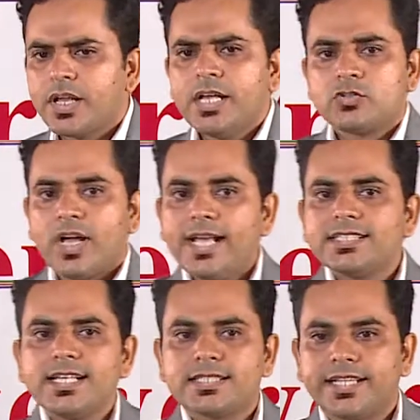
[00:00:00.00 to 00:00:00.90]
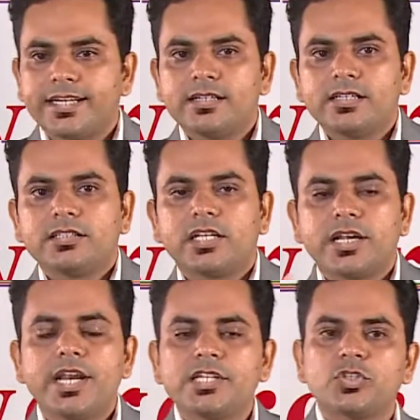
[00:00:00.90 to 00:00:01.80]
So as I said, the
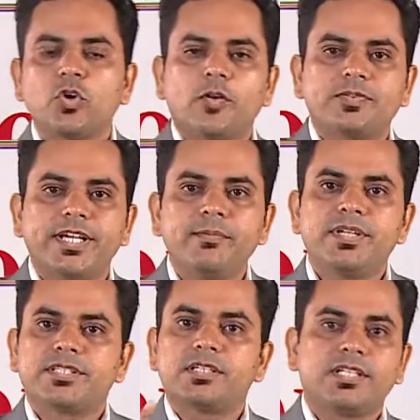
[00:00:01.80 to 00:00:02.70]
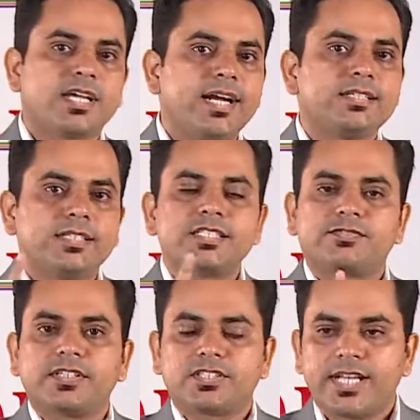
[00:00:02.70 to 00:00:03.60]
ratio of them decides its
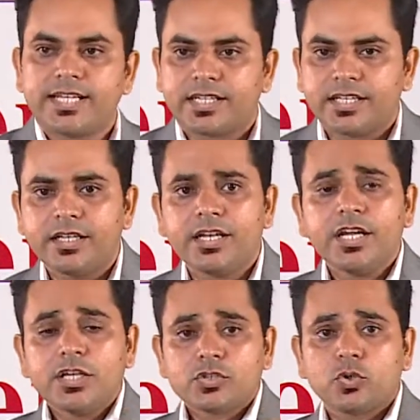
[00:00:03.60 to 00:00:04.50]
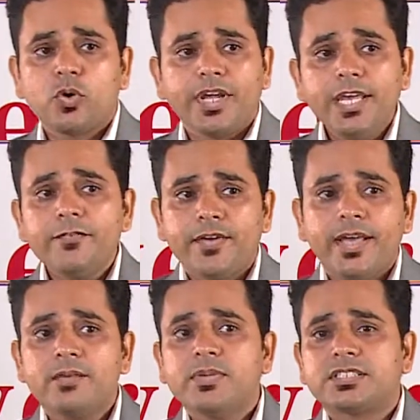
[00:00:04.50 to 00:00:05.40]
functionality. So if an
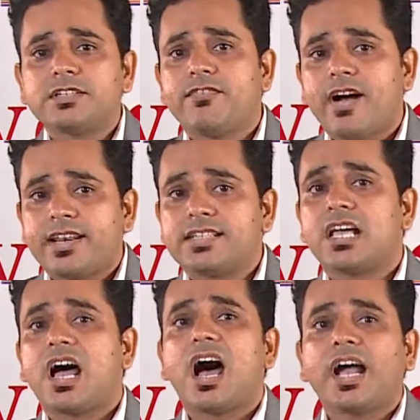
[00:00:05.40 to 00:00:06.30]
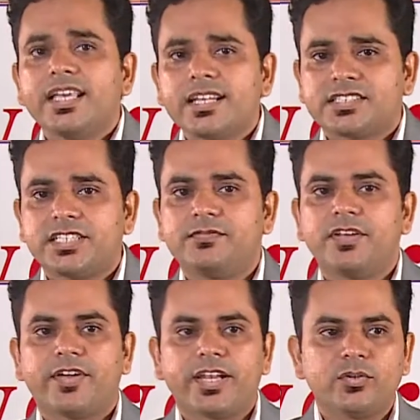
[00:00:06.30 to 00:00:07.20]
emulsifier has higher HLV
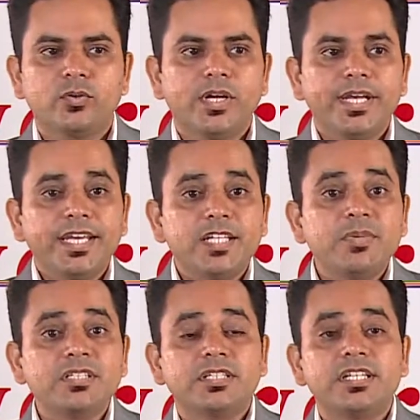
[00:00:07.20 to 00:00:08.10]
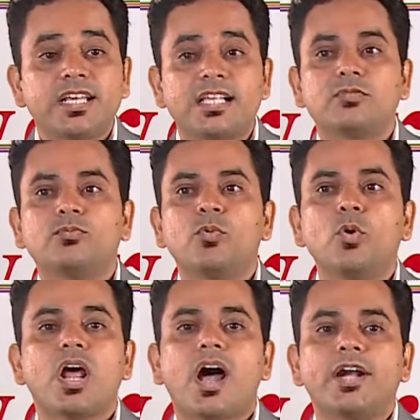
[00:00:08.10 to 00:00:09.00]
value, it means it has
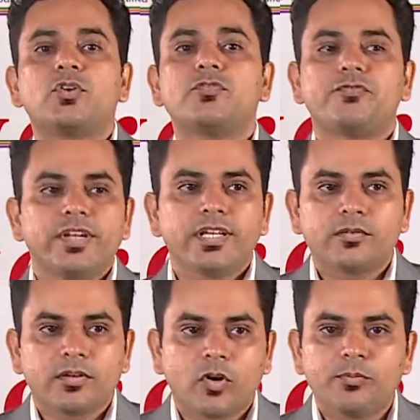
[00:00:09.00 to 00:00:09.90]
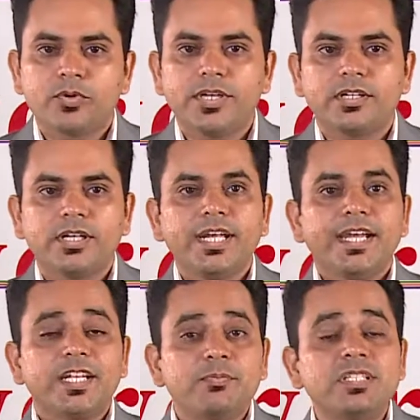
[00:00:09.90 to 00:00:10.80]
more hydrophilic component,
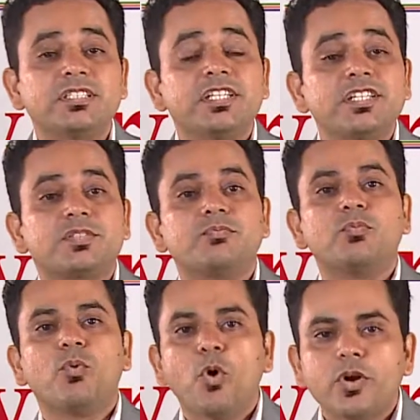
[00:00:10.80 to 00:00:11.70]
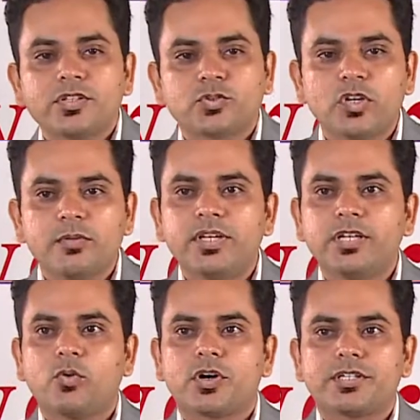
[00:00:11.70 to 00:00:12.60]
it means it is more soluble
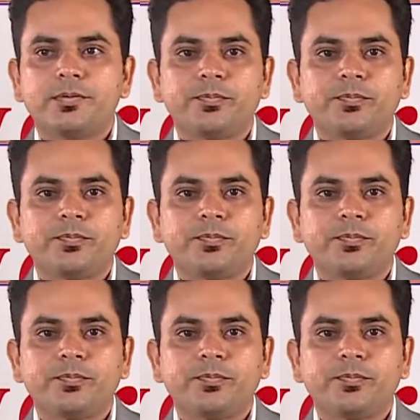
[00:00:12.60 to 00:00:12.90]
in water.